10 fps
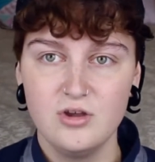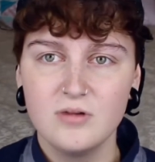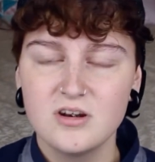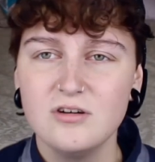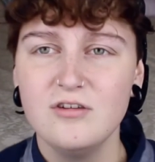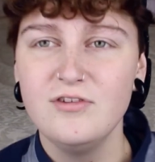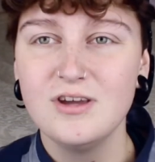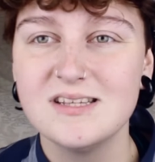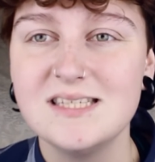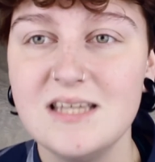I don't know if you
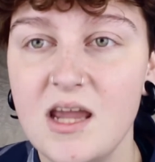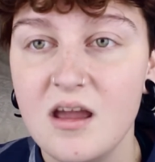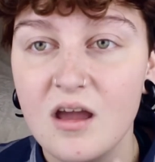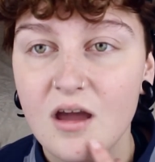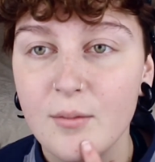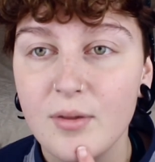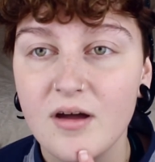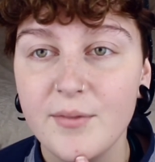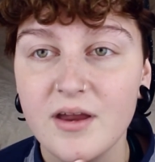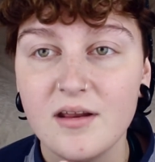can see, but
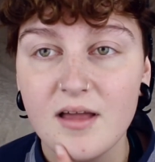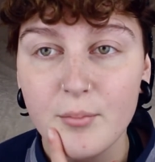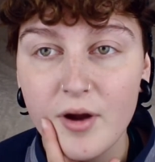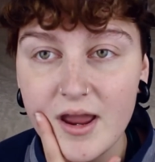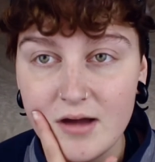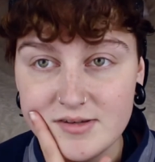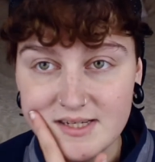I'm getting like breakouts